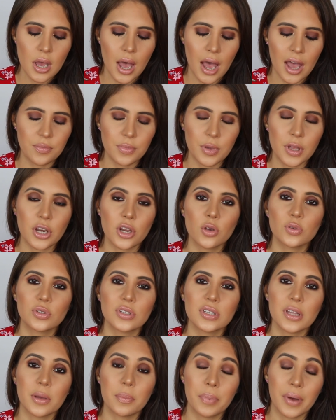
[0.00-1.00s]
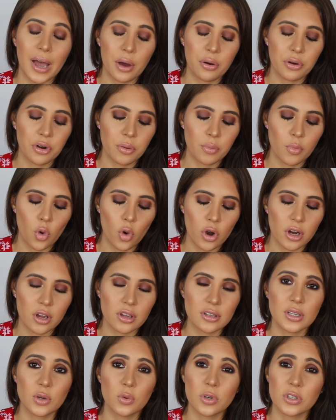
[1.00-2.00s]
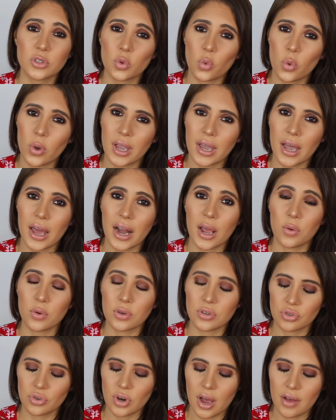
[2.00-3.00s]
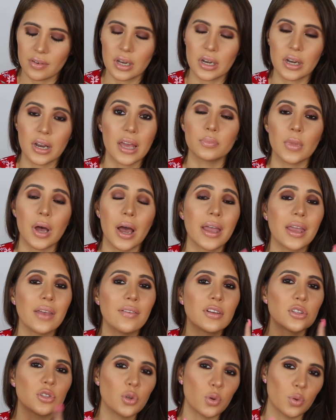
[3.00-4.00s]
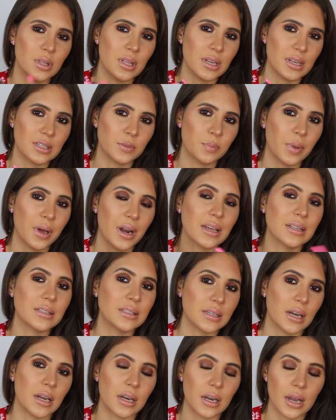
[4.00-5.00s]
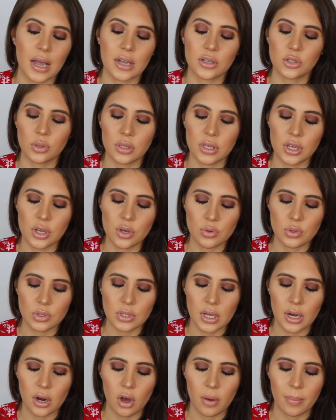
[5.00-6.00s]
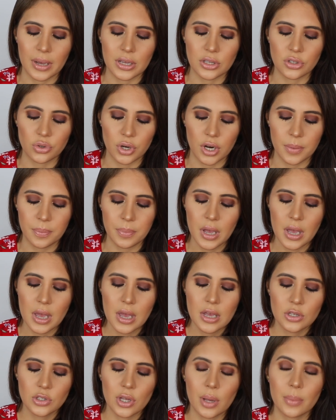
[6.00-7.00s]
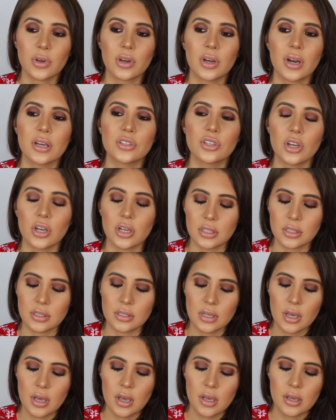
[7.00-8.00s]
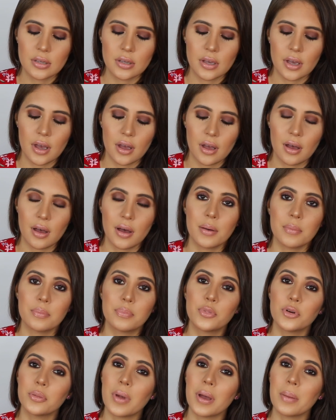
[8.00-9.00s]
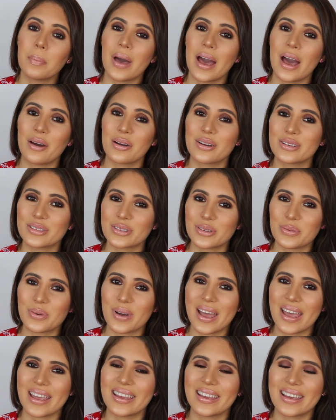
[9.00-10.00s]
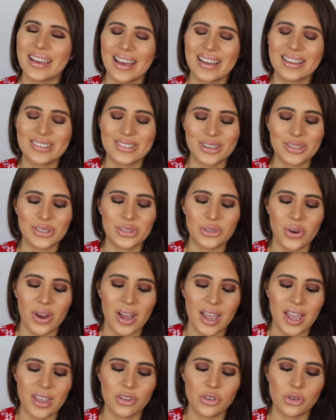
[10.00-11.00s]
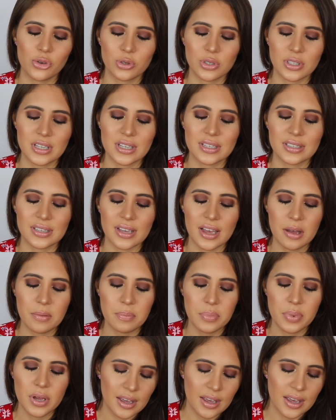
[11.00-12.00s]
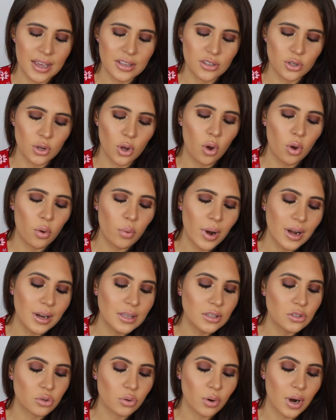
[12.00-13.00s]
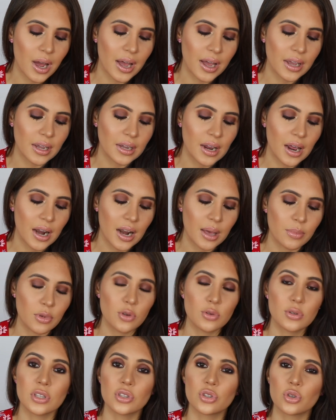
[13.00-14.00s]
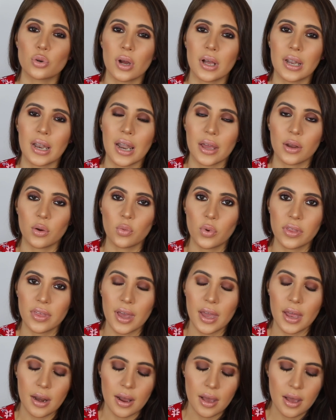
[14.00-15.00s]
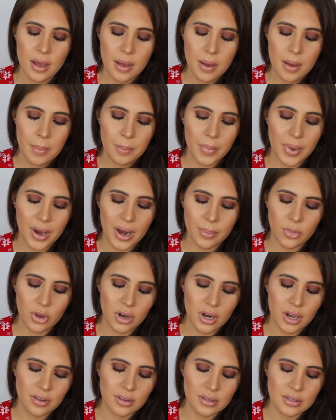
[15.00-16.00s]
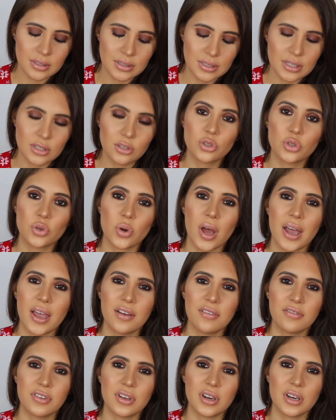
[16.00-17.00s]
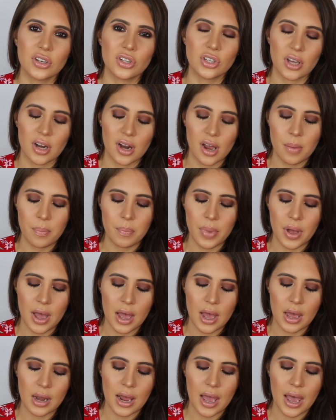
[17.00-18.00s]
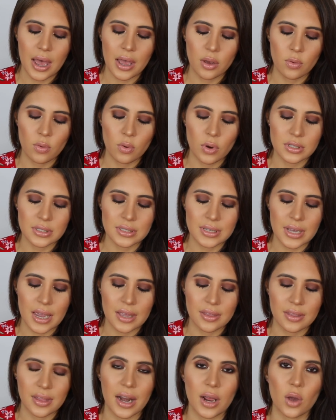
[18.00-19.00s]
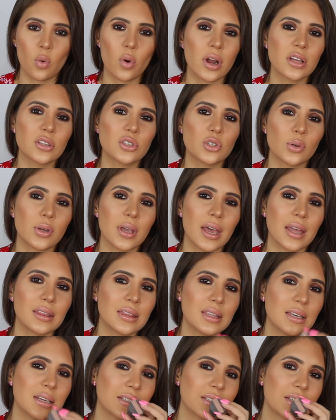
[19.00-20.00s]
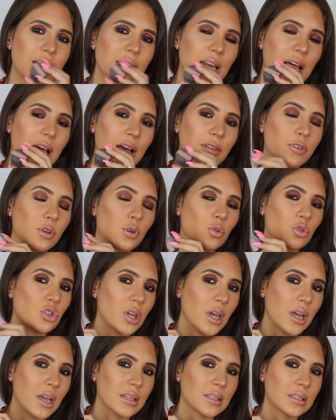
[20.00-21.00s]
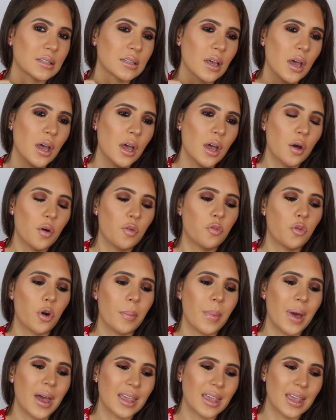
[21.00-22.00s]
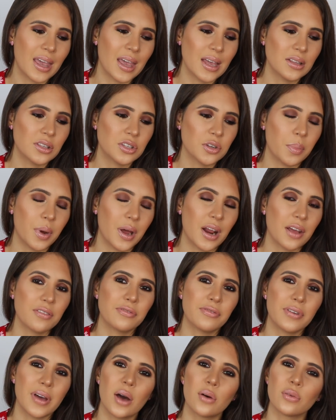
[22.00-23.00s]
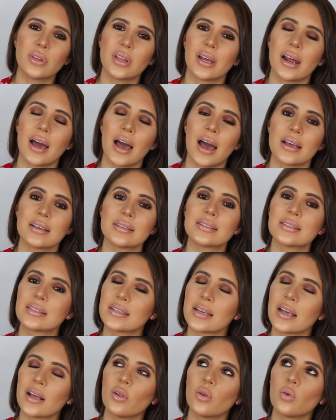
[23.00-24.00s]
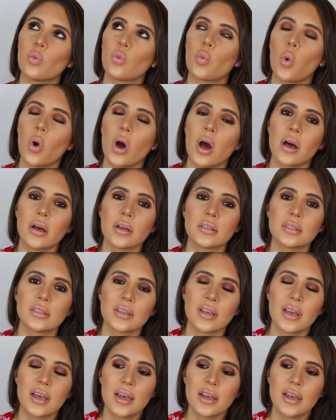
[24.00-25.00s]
I've been using the powder more because it was quick and I was traveling. I even took this, but I didn't actually use it on my trip. So I'm gonna just put my powders away and just try and use this up. It's already dried and I'm using Duraline with it, but I'm gonna still try and finish it up. And I was saying that I wanted to get this in a few shades for my kit, but I found that I still want